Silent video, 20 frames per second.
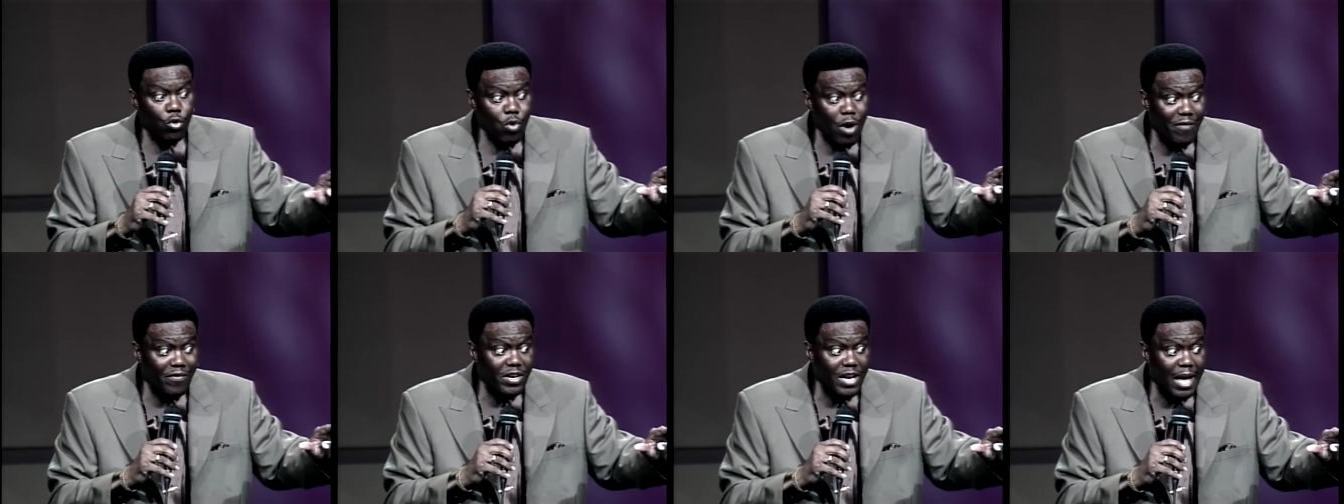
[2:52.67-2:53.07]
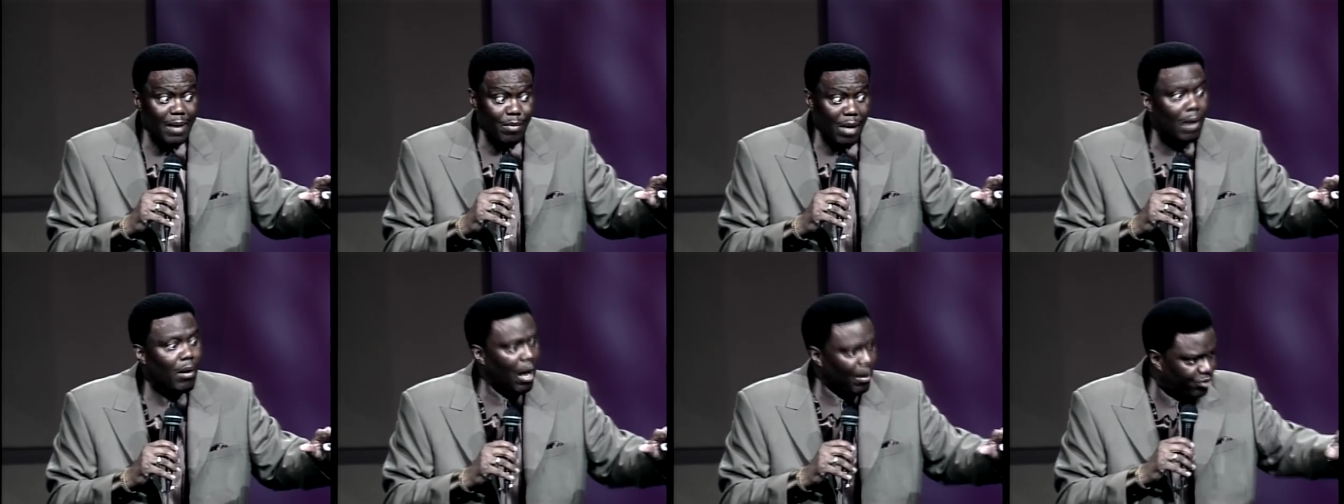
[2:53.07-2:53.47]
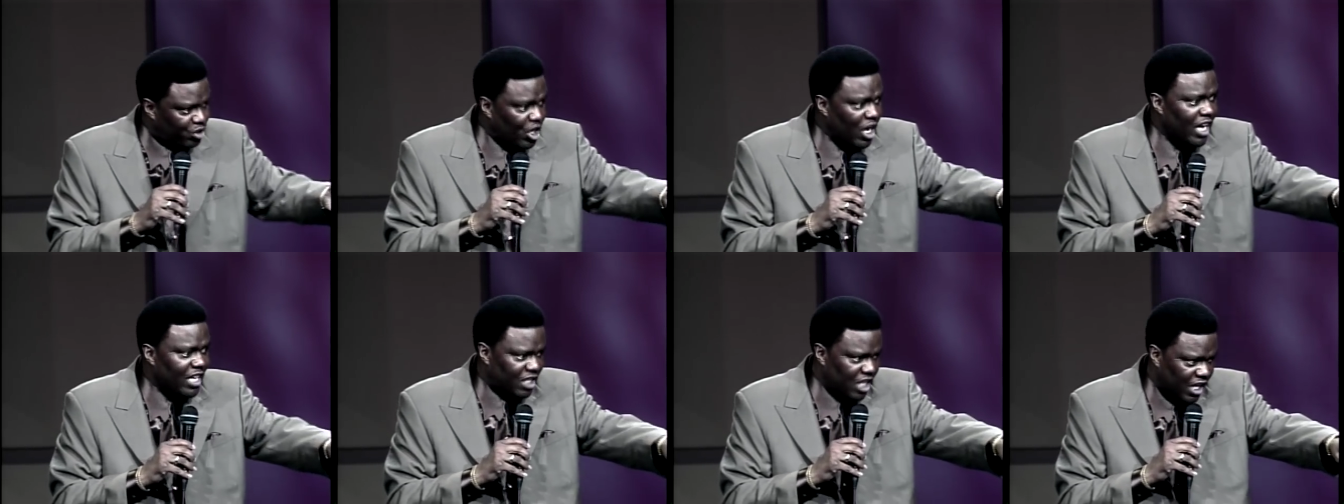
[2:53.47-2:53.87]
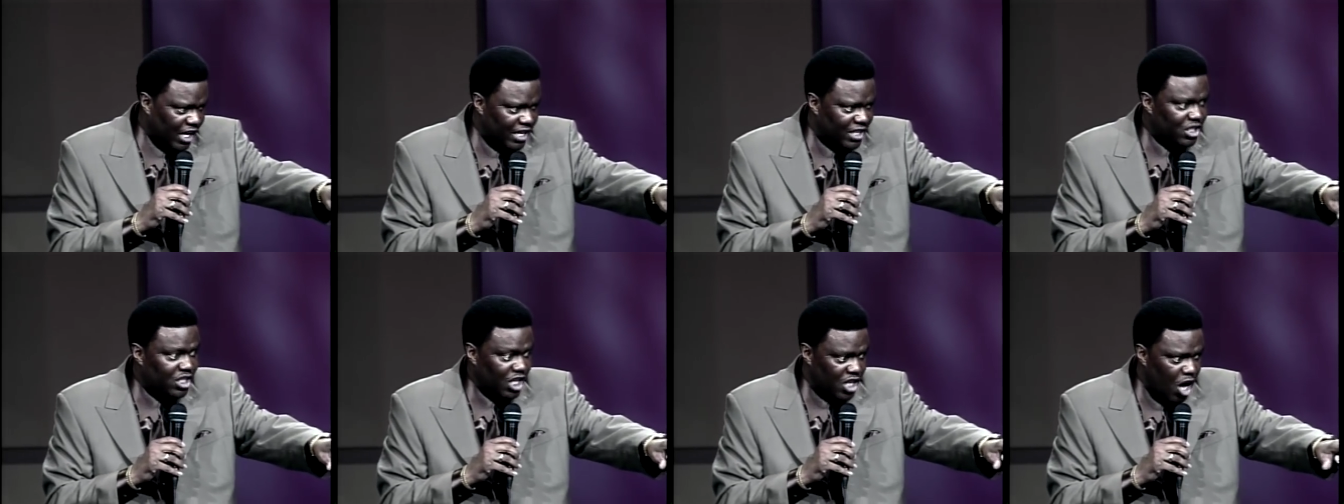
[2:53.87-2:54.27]
You ever not? I'm serious,
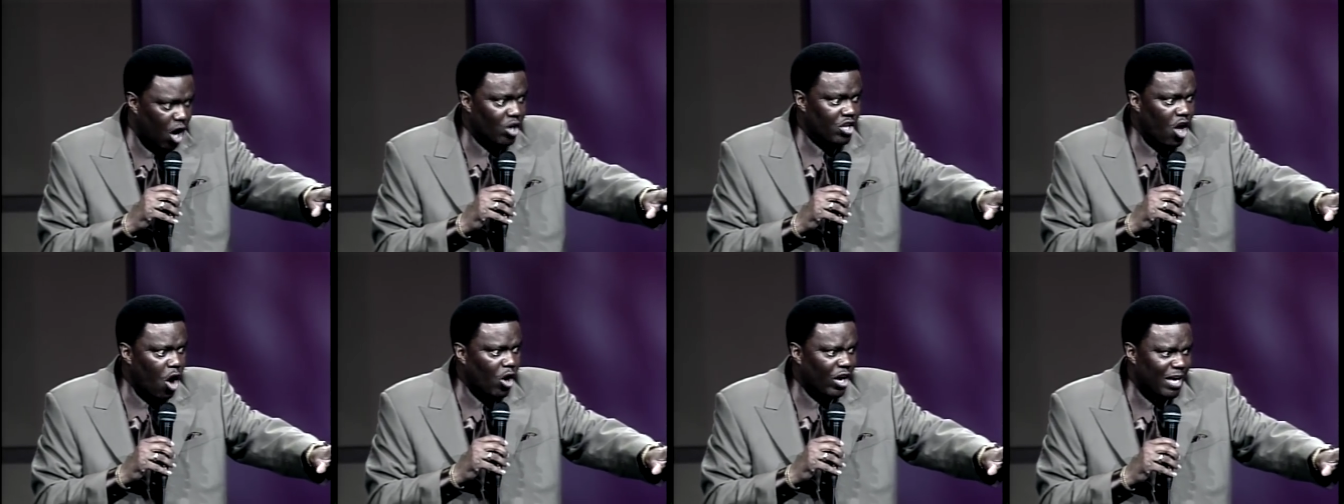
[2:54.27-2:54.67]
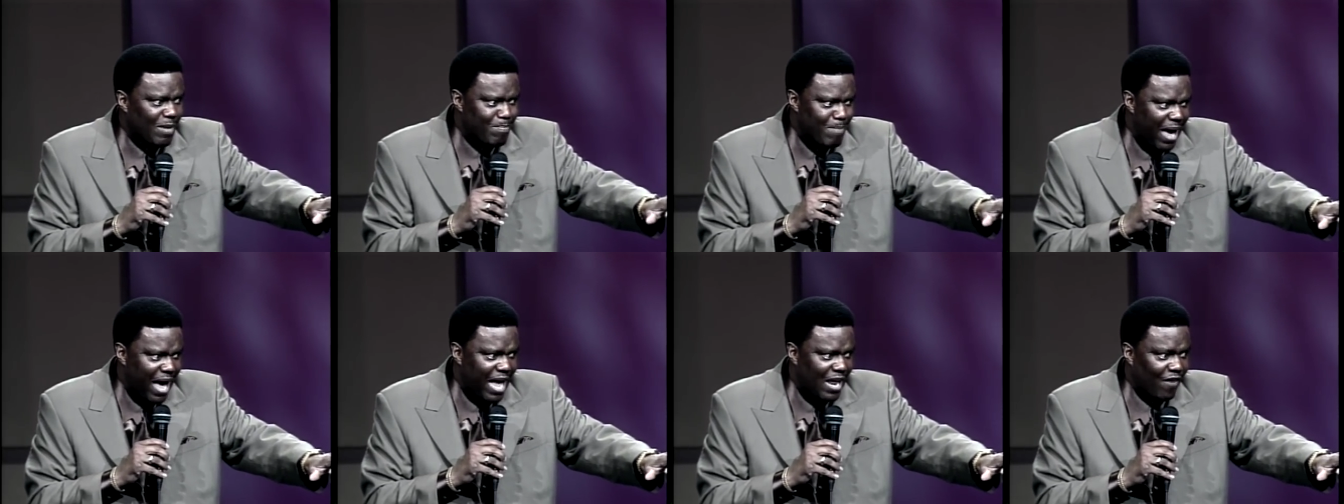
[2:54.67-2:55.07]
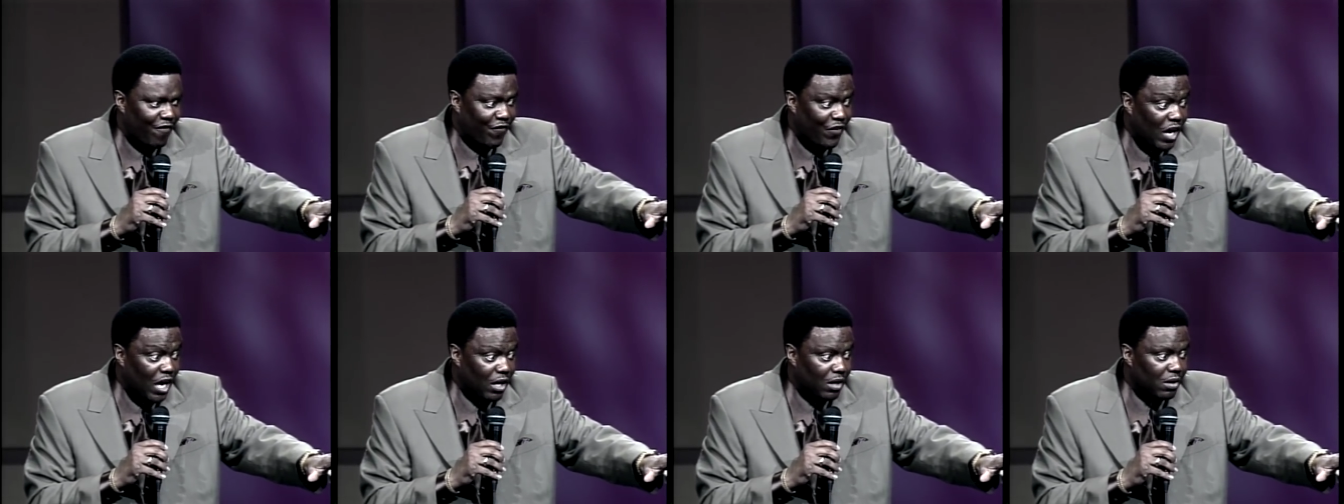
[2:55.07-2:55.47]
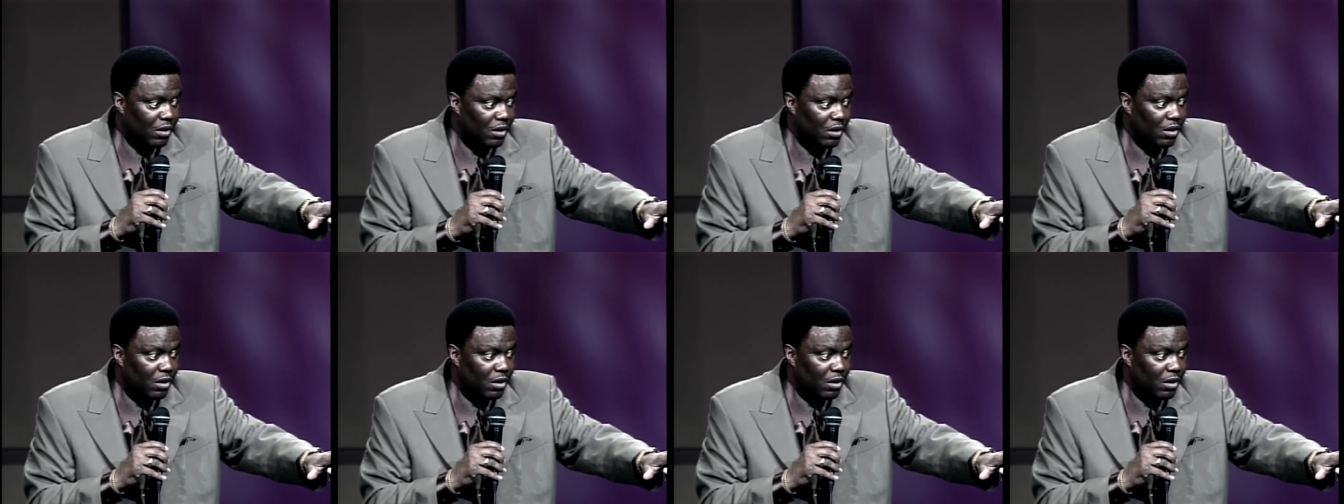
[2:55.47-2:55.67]
nigga. See, y'all, y'all get mad as fuck.